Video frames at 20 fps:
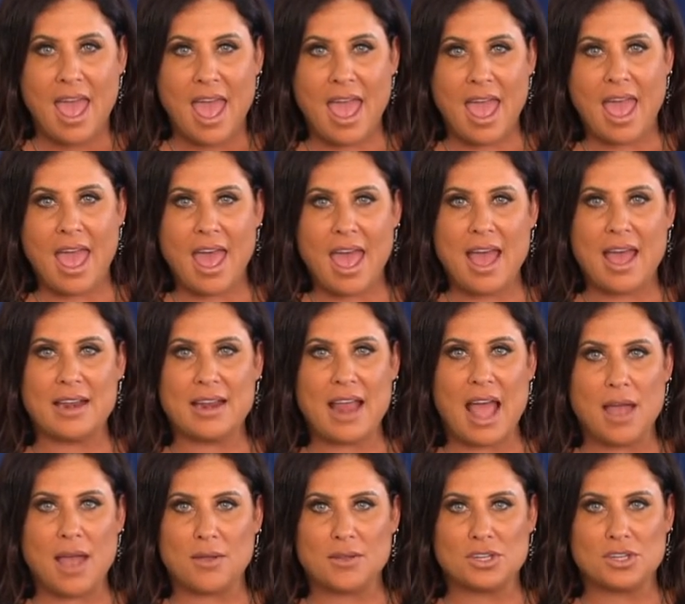and
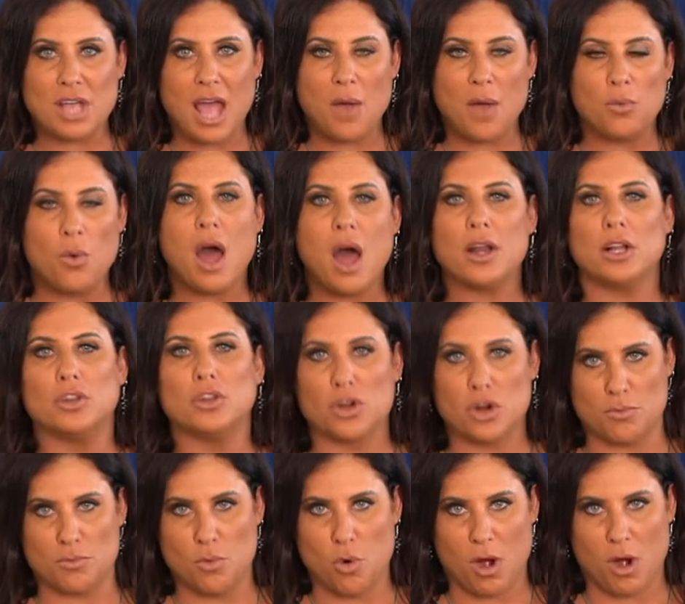I I want to
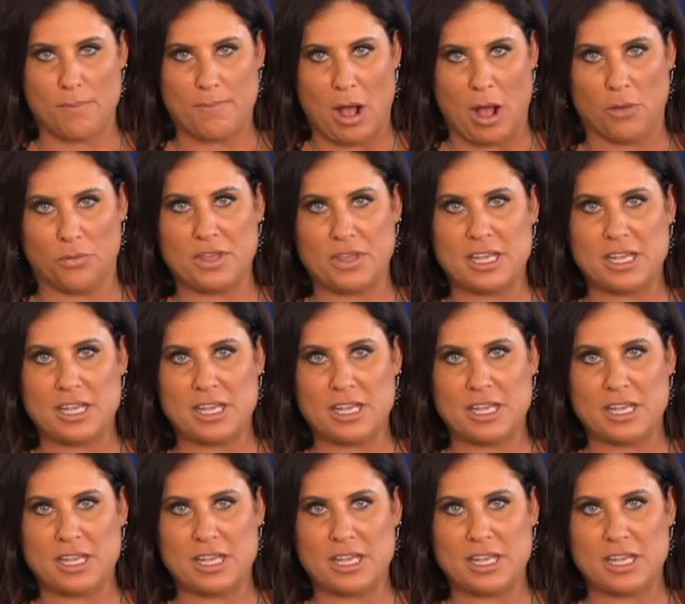learn more about